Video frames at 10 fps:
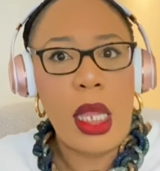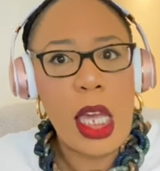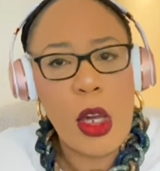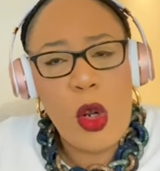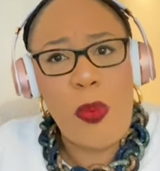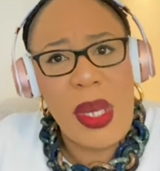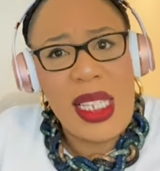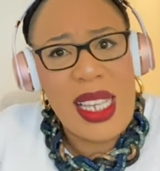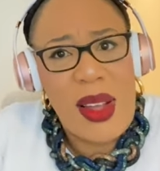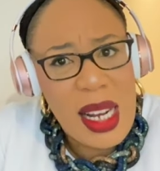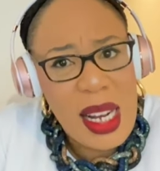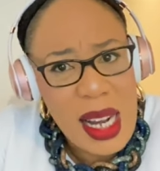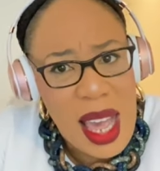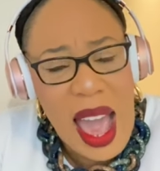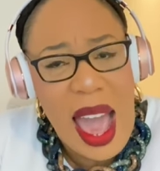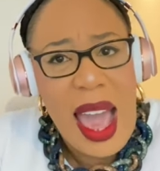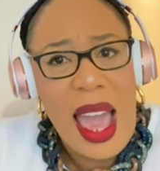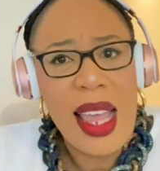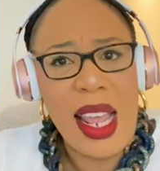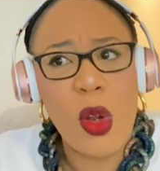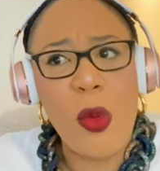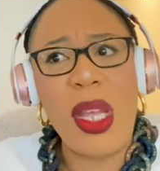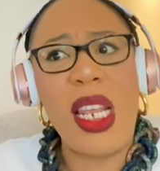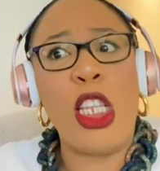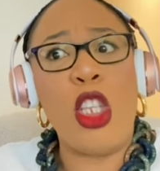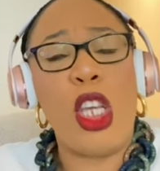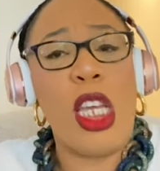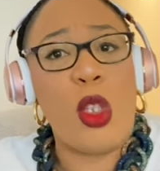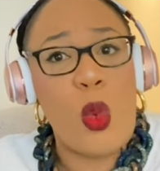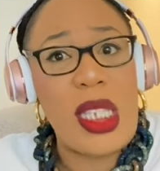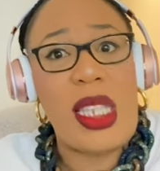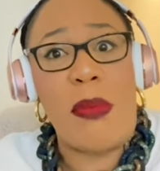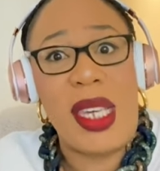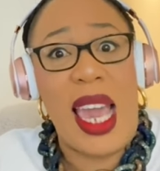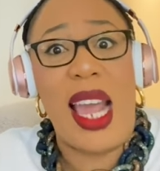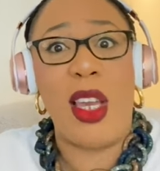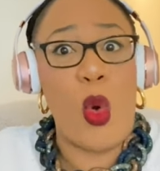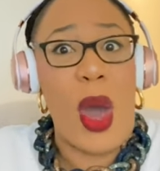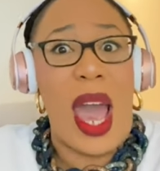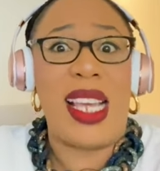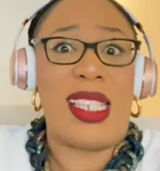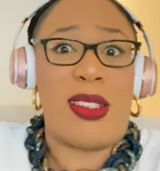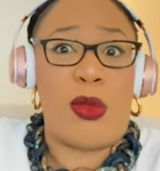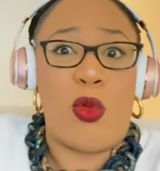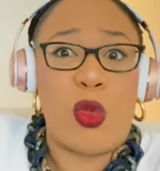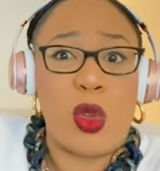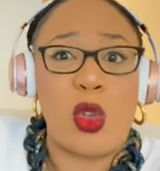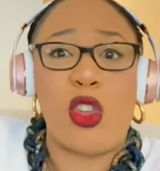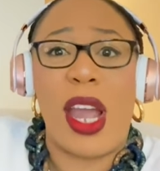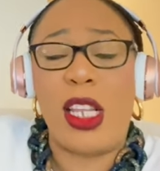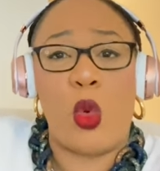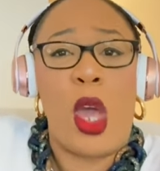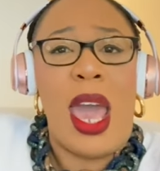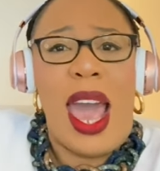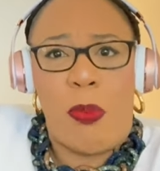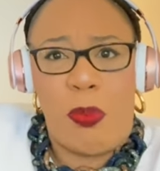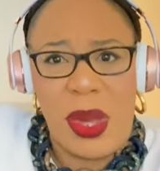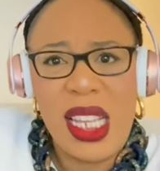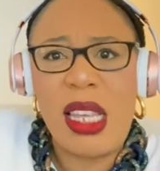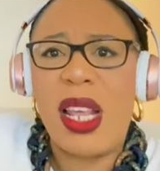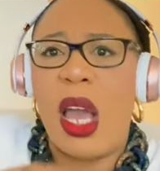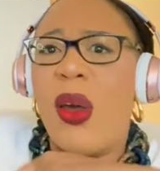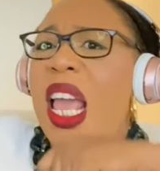It was the mechanic who had his pinned him down,